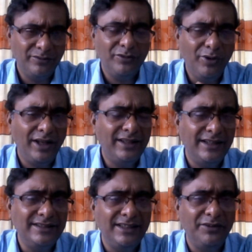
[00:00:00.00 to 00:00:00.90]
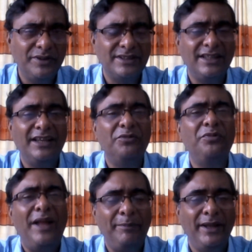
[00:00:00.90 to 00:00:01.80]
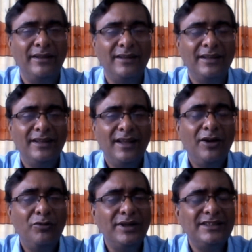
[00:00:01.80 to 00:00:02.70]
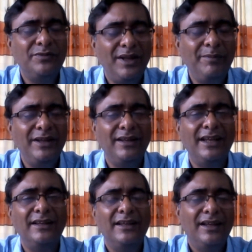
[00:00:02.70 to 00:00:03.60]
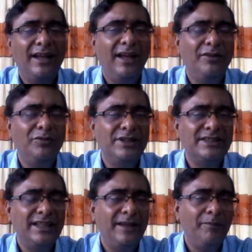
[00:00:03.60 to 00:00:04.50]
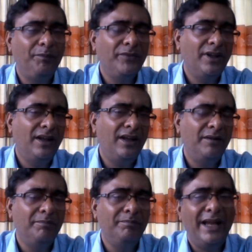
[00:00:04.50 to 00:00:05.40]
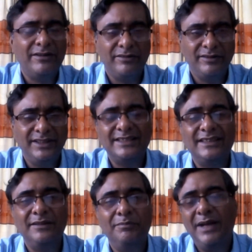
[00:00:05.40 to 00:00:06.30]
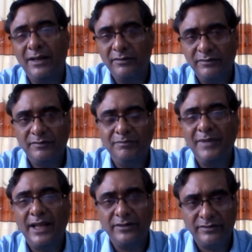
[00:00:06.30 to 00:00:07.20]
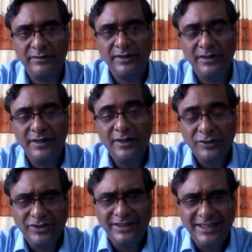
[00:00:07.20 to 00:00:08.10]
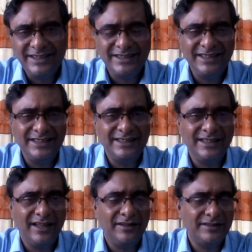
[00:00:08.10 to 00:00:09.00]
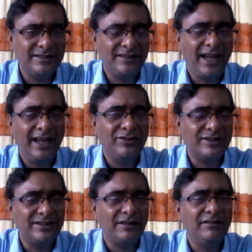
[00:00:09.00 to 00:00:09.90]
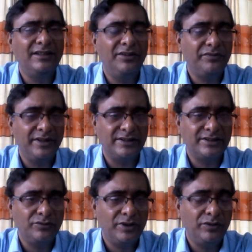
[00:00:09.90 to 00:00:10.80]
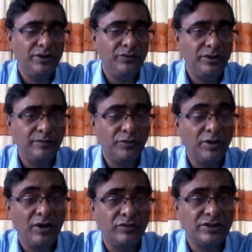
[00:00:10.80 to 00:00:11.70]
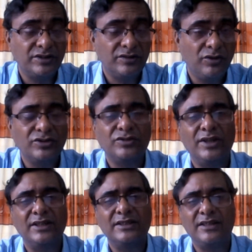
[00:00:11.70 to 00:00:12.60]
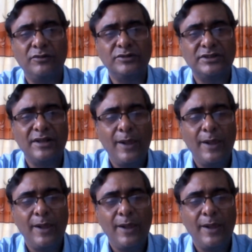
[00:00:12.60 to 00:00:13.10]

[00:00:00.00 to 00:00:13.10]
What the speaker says: Well, there is a difference like flapping. What is flapping? Like we say matter, they say matter. So this is the slight or subtle difference when we pronounce consonant sounds.